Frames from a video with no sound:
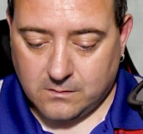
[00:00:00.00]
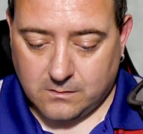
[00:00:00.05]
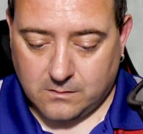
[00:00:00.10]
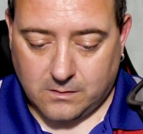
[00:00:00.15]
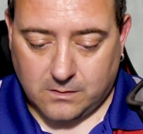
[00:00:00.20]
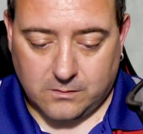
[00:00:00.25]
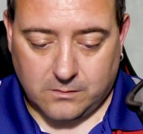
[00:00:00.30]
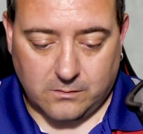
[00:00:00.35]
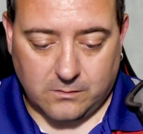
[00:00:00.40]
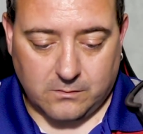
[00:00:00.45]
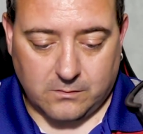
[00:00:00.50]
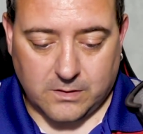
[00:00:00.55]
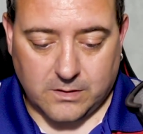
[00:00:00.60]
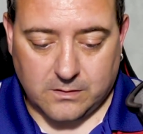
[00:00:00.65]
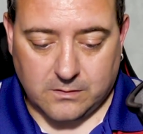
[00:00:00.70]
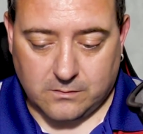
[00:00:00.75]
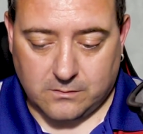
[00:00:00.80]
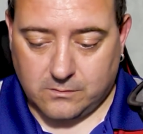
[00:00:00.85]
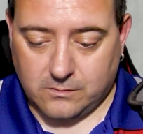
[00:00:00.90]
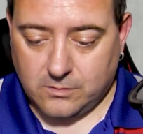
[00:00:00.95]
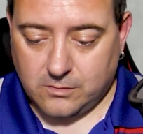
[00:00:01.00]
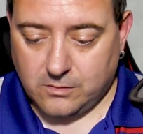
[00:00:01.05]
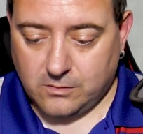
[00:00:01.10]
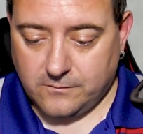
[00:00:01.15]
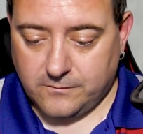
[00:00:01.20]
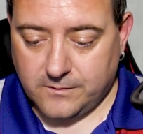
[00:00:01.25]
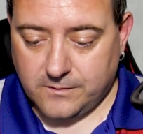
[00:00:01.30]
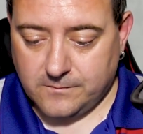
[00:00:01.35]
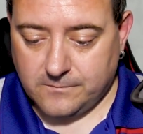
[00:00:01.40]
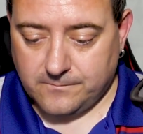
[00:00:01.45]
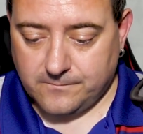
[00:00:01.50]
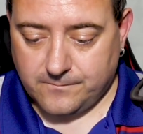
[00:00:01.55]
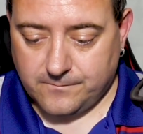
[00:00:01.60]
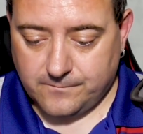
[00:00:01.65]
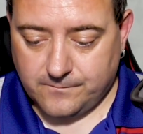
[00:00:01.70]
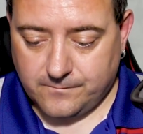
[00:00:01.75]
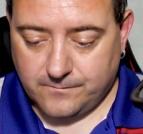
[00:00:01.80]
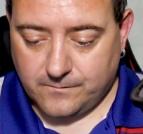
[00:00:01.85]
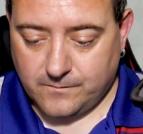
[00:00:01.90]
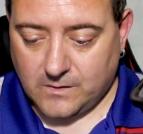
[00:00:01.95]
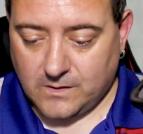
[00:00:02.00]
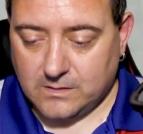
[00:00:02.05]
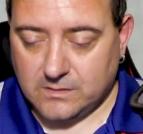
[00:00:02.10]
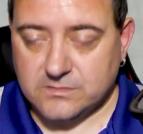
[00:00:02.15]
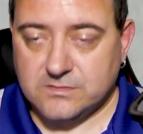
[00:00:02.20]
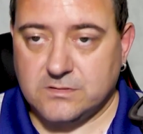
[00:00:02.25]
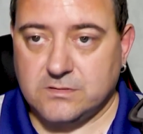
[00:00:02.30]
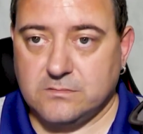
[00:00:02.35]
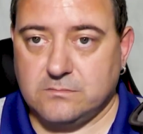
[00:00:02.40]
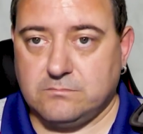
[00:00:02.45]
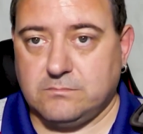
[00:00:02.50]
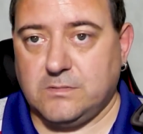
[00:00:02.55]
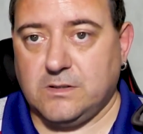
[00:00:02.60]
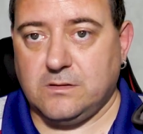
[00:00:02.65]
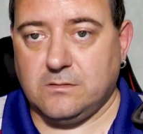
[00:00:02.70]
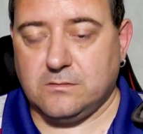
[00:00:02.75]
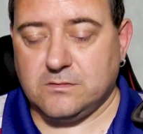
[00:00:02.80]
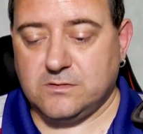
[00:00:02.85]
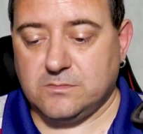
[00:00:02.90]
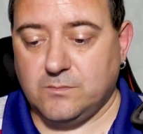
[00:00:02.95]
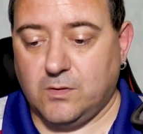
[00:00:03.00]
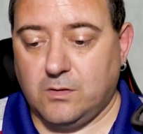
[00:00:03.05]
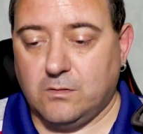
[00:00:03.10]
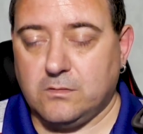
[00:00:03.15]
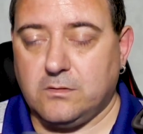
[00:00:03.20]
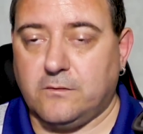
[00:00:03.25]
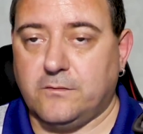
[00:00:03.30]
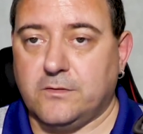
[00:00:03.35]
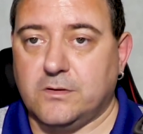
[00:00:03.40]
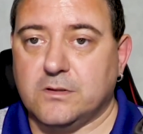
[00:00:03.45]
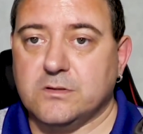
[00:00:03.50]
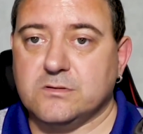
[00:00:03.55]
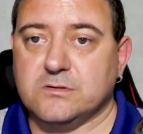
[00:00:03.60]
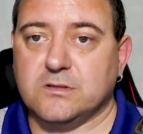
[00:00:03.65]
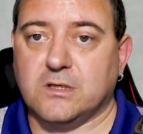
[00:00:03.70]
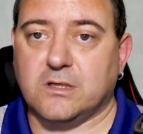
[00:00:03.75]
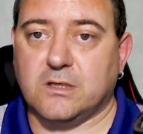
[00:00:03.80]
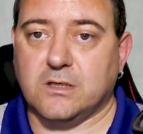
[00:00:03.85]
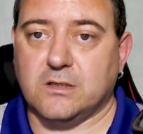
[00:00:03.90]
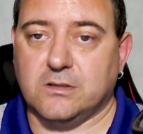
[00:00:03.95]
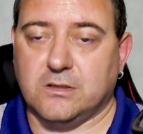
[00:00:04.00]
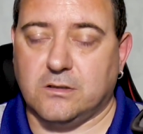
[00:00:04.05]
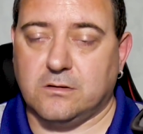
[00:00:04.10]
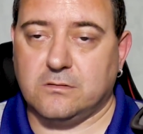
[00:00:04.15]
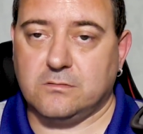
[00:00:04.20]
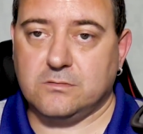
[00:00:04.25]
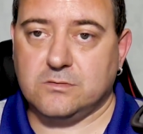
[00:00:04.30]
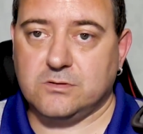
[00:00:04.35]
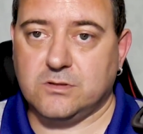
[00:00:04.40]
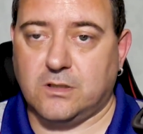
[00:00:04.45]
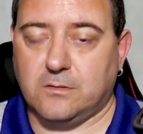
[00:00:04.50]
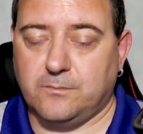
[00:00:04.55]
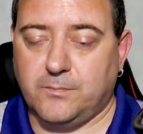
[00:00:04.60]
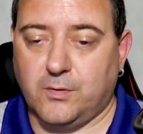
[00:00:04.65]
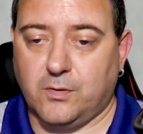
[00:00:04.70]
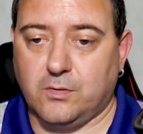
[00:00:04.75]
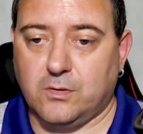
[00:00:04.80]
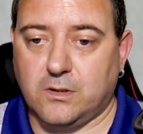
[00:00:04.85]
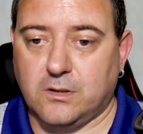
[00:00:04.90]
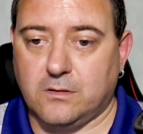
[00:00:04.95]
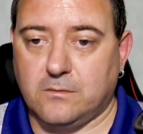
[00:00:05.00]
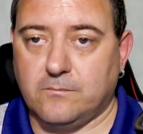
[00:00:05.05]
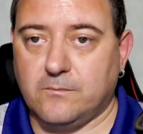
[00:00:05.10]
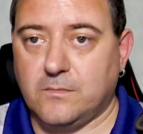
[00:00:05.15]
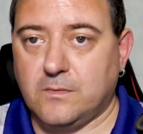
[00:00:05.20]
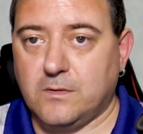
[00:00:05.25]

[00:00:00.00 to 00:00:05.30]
I do like the look of it. It's small enough that you can stick it in your shirt pocket.